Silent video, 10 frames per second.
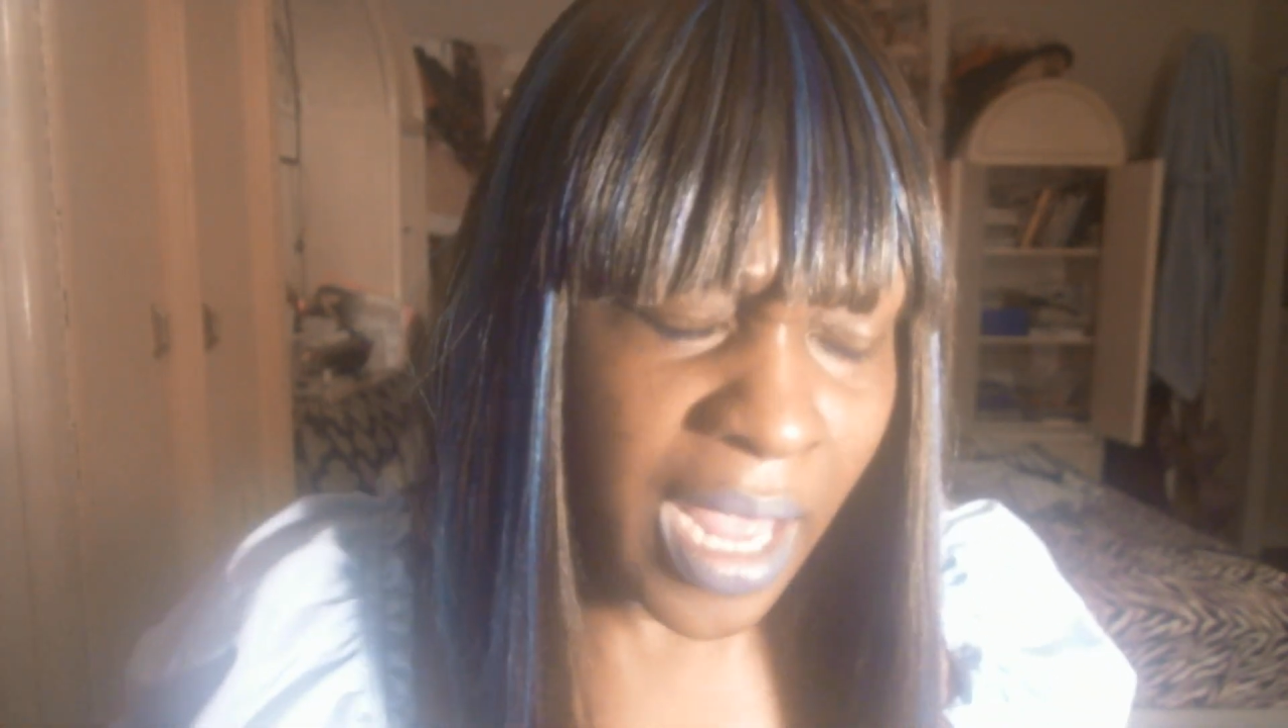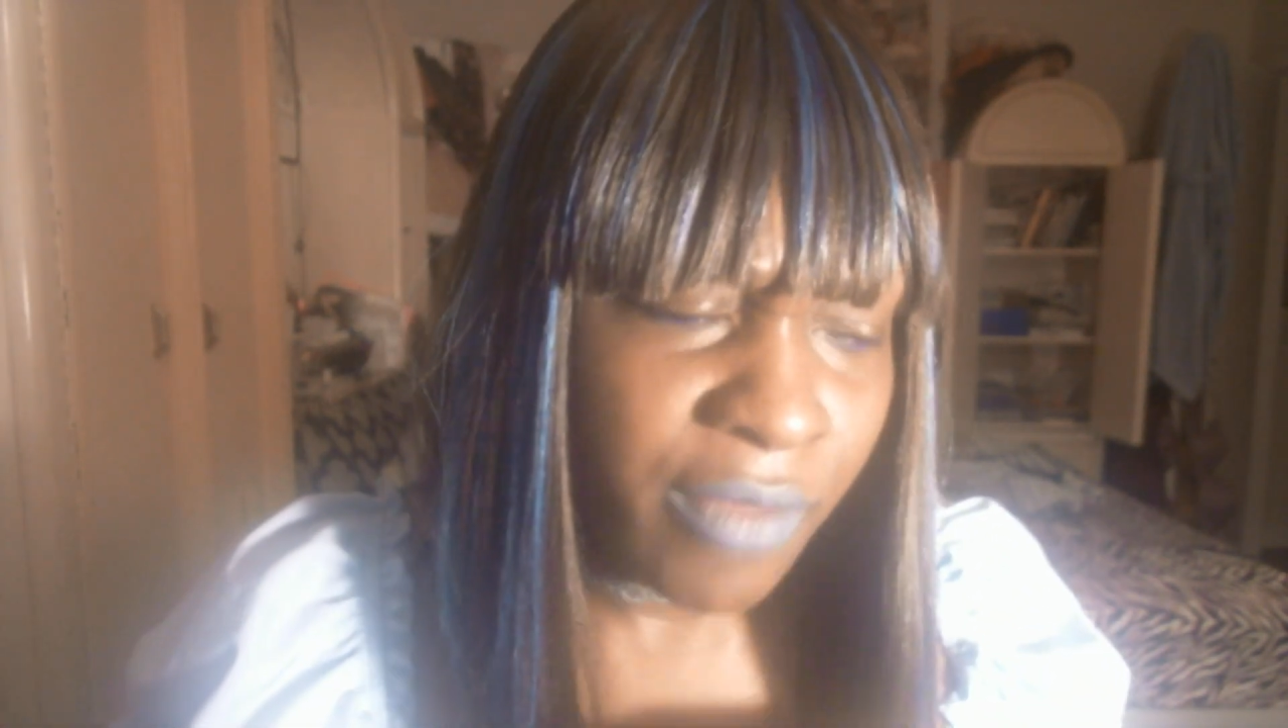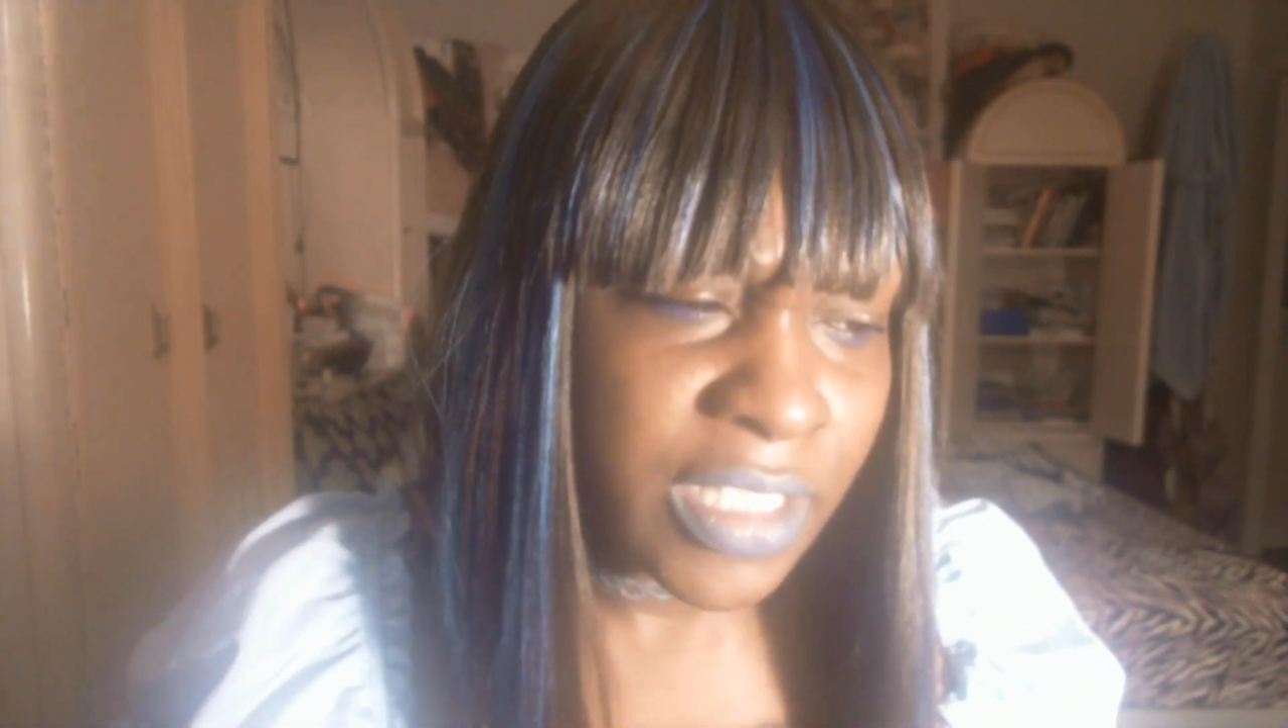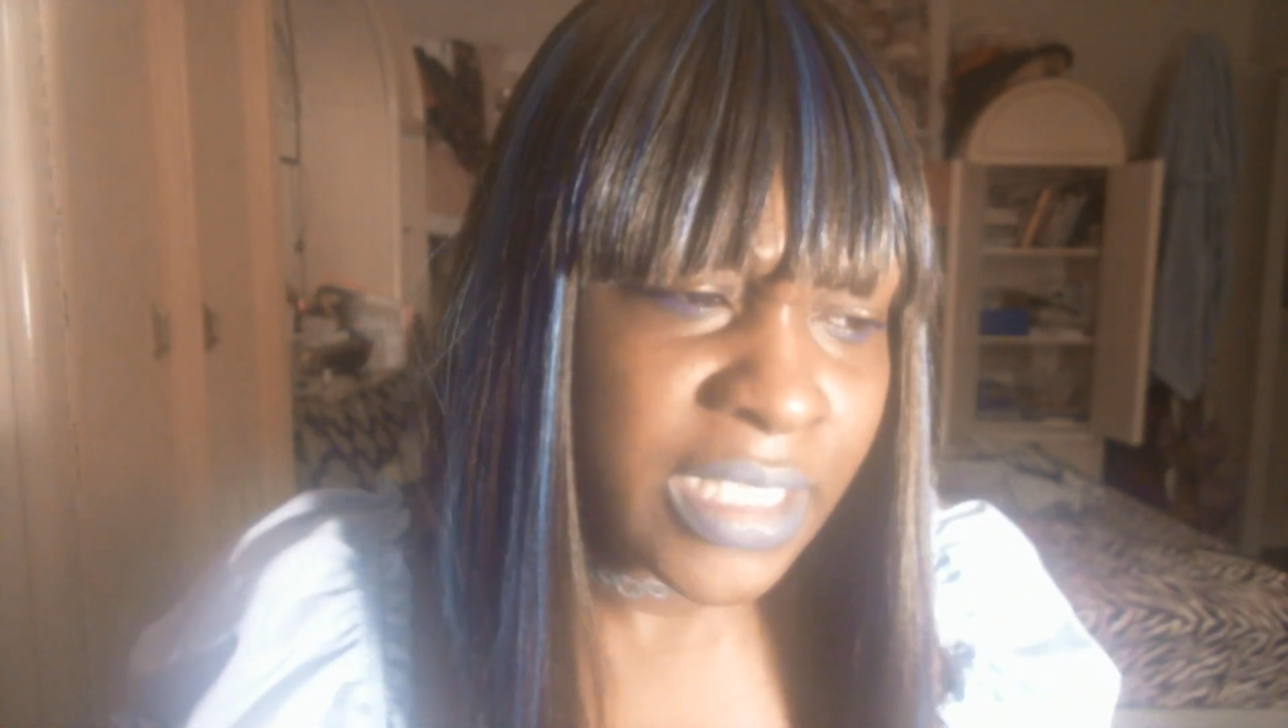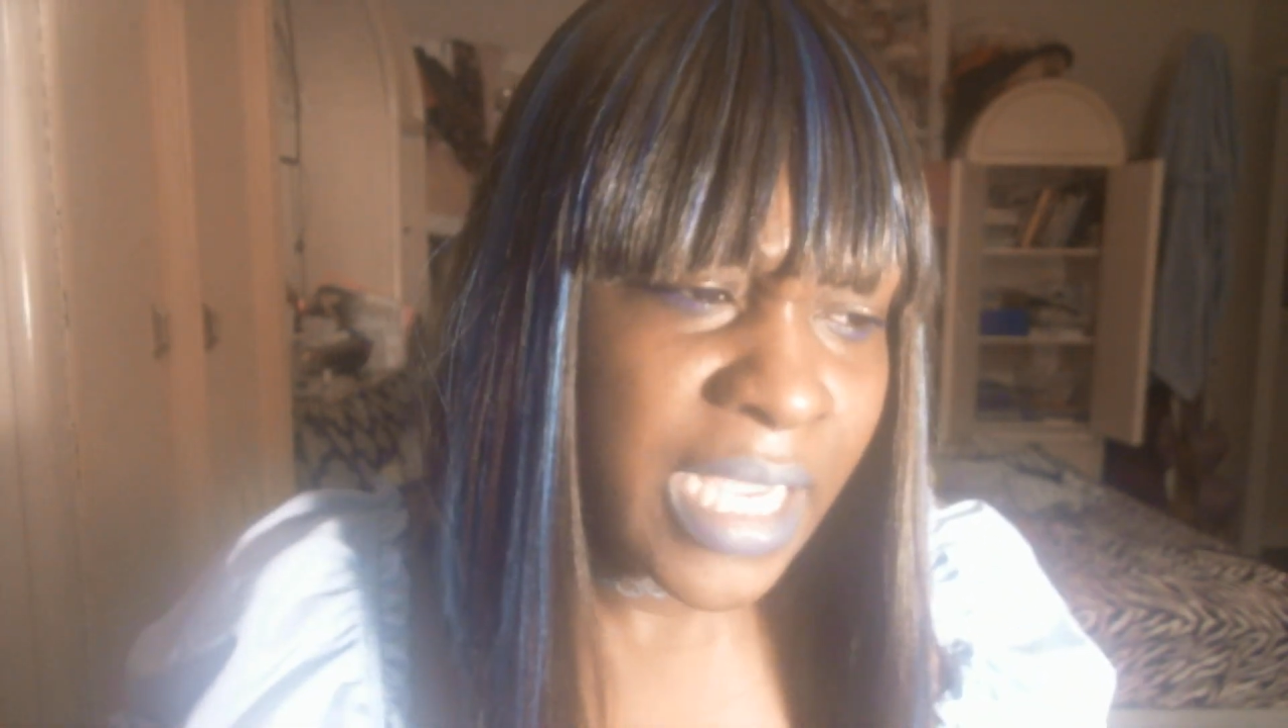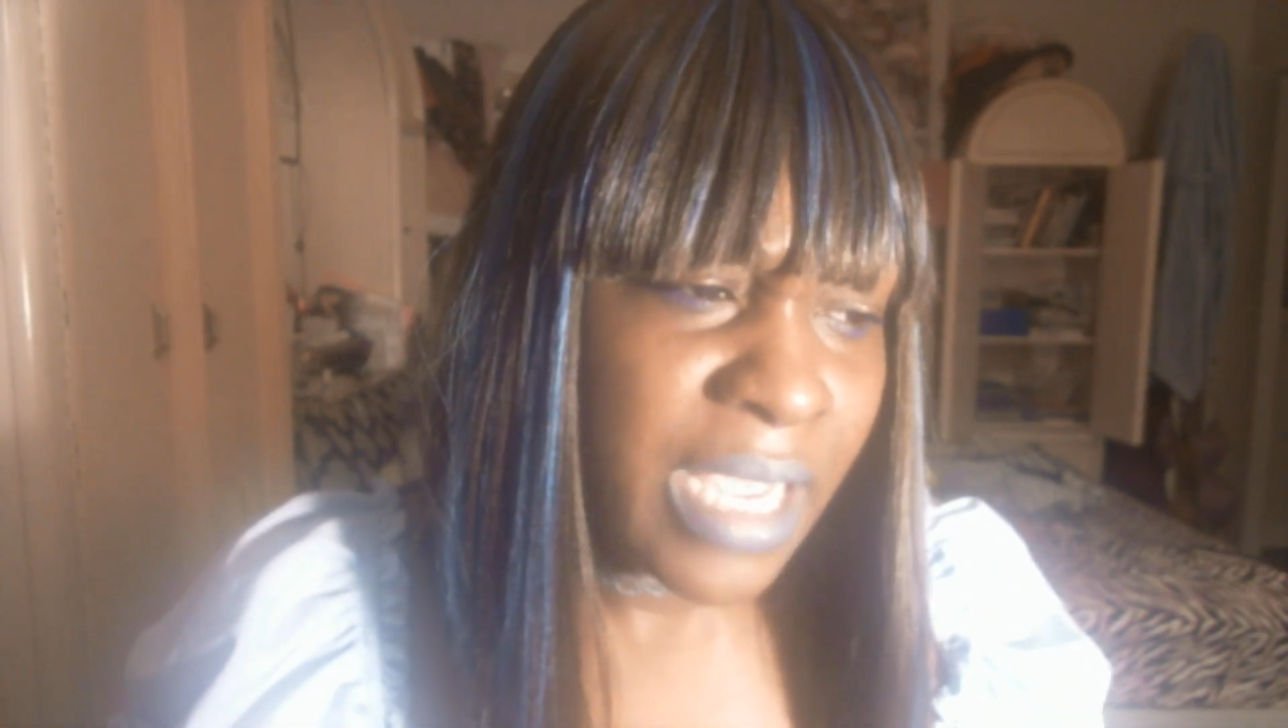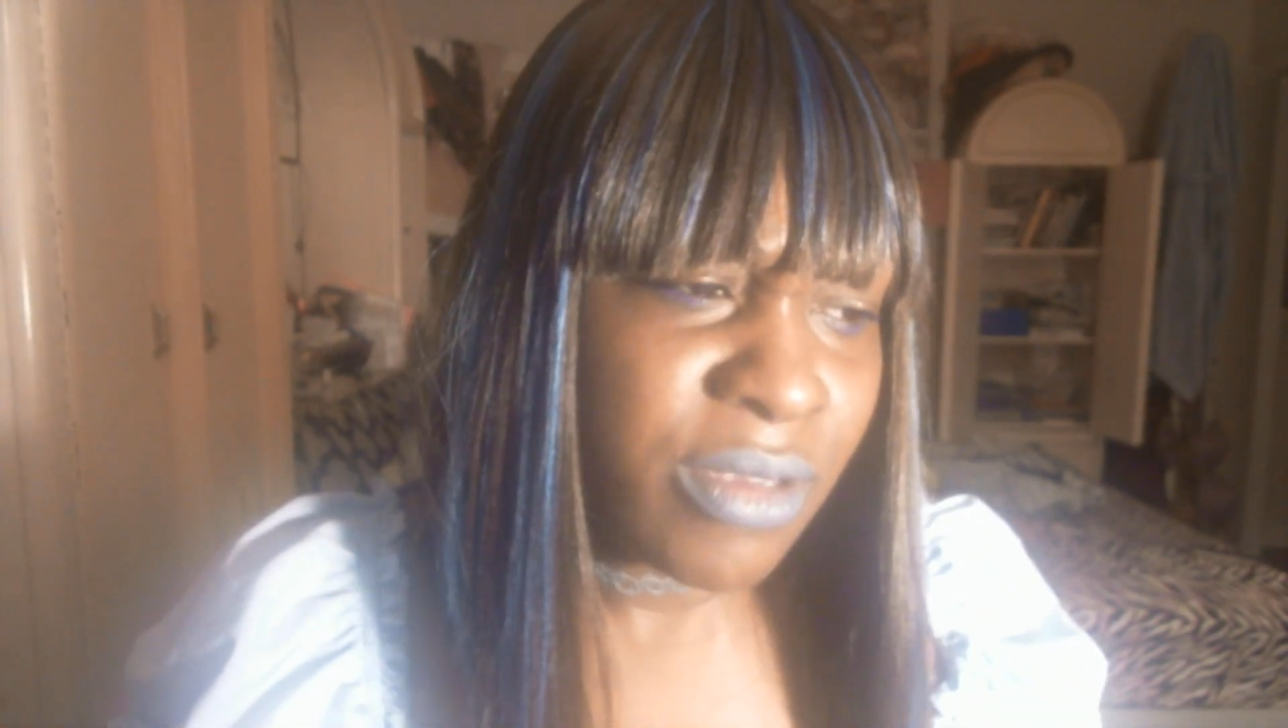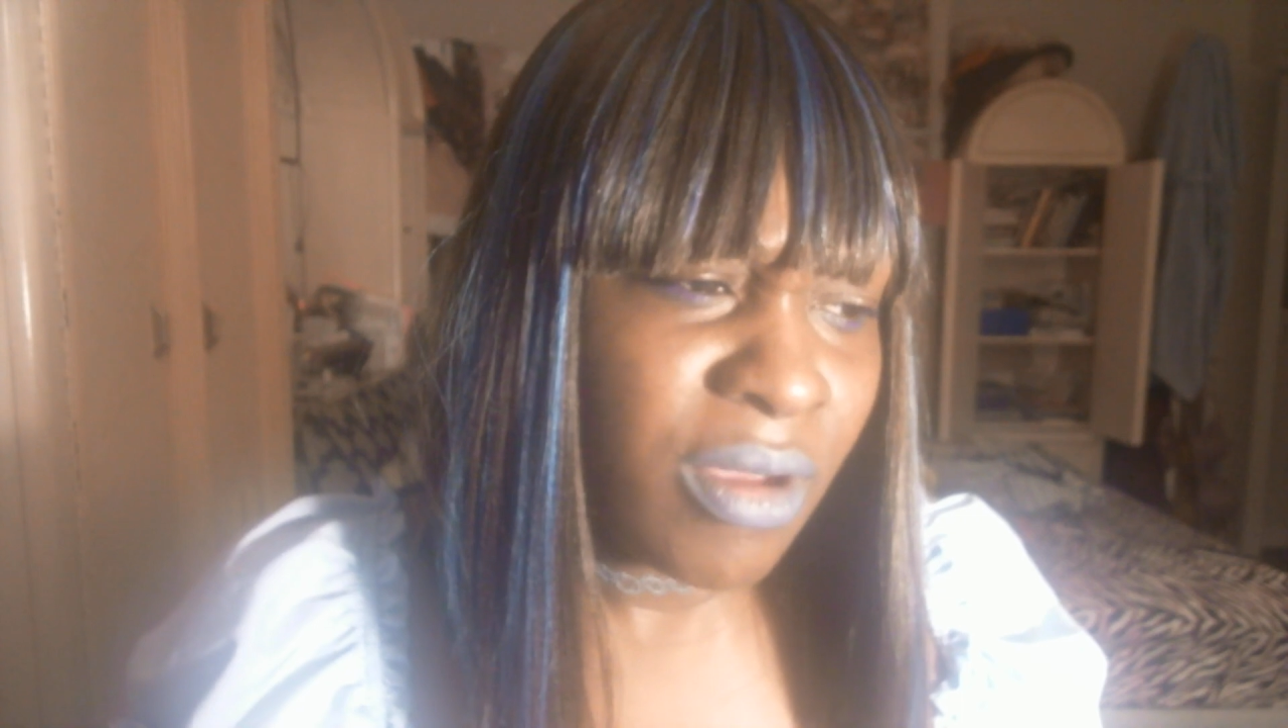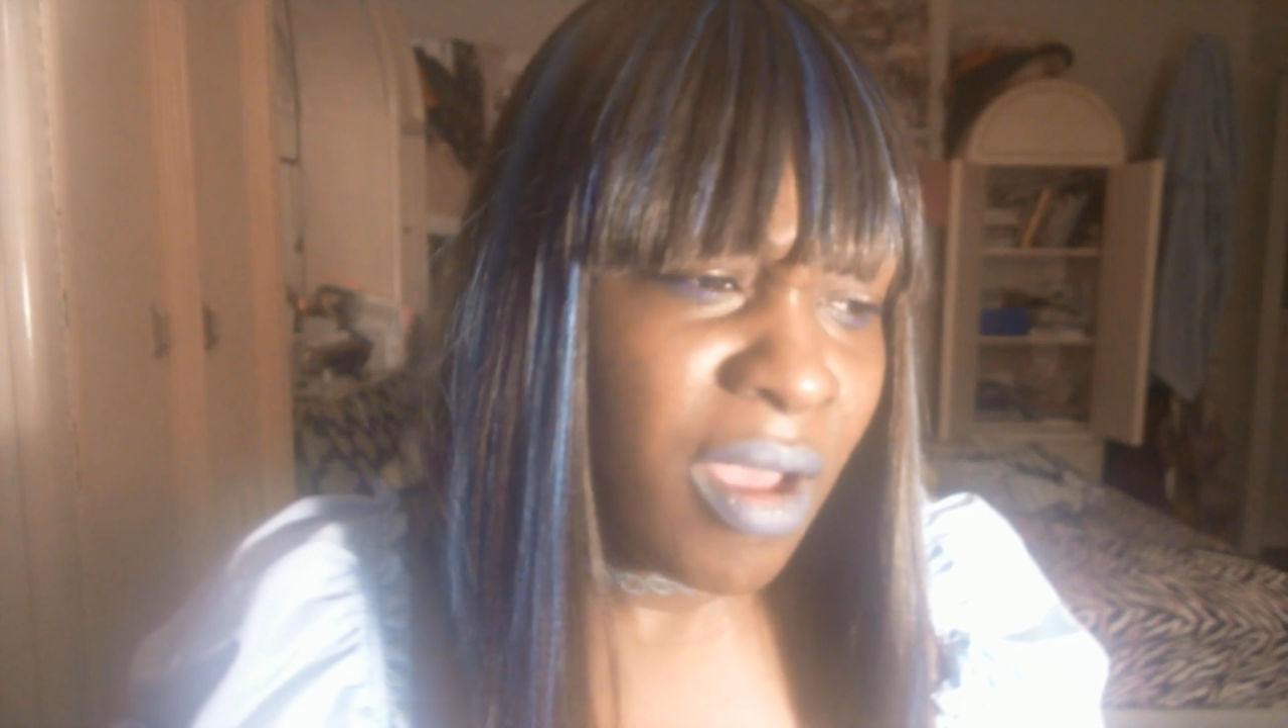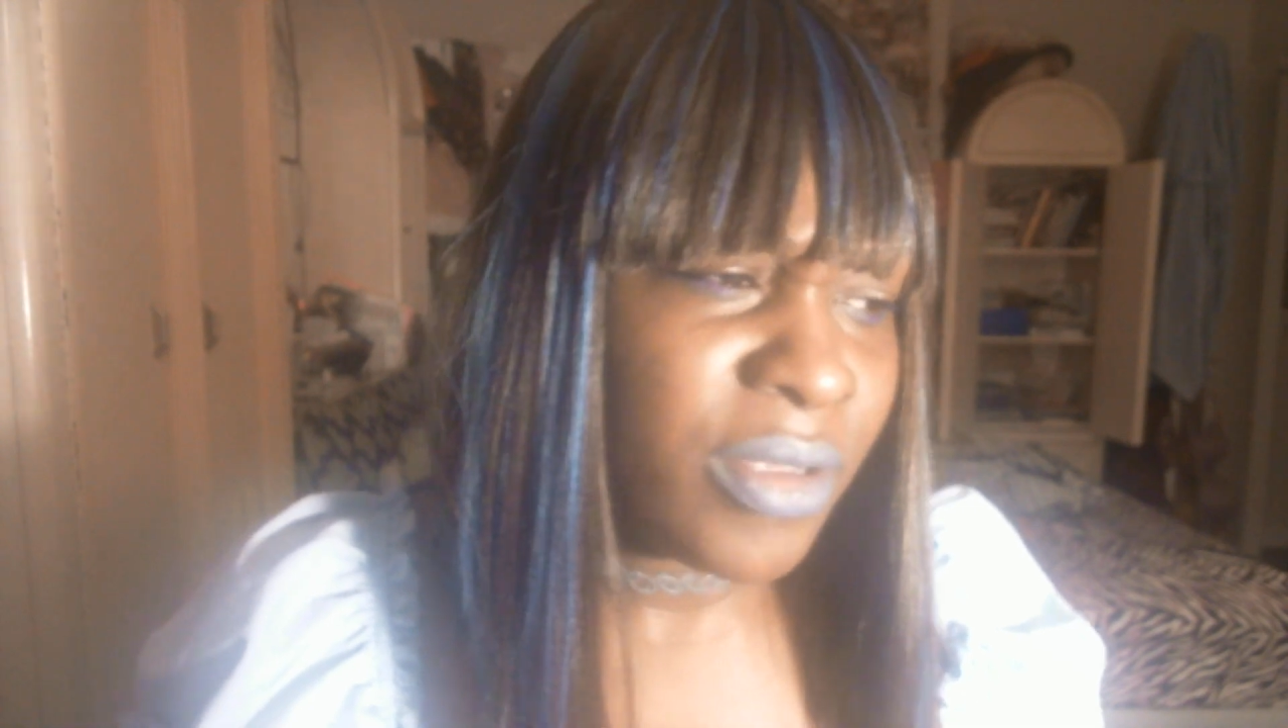they often tell
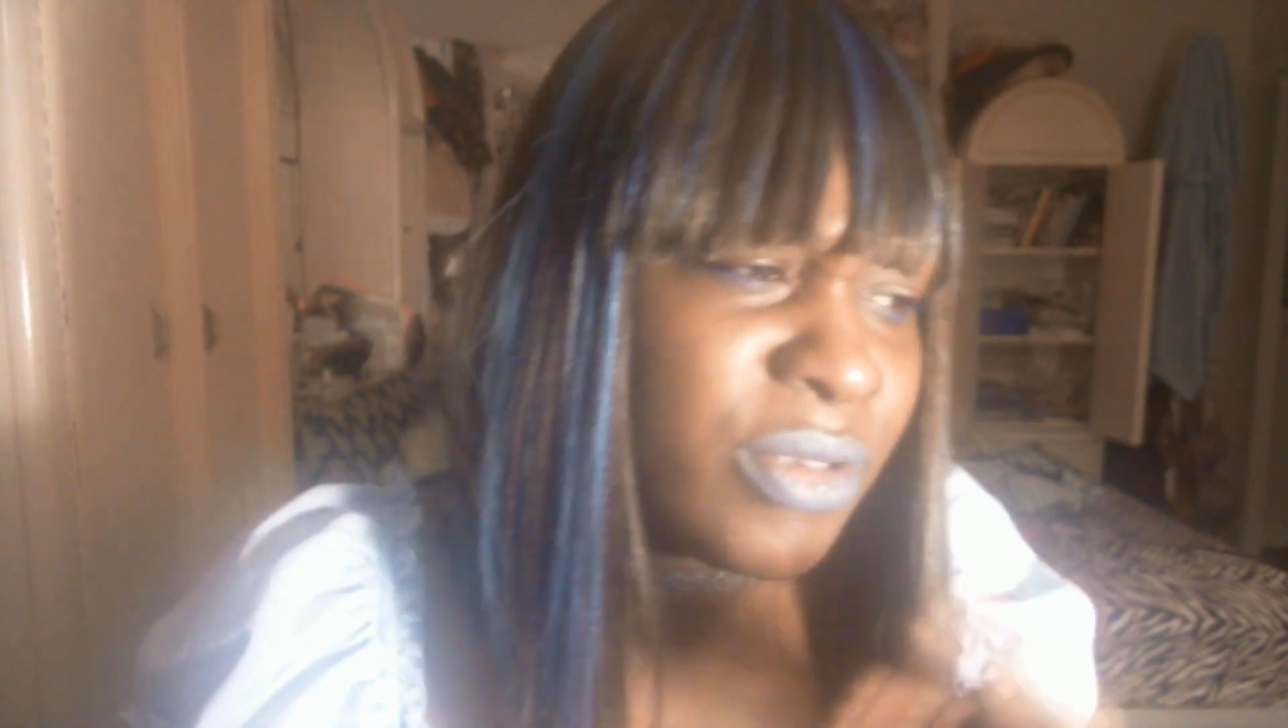you, oh,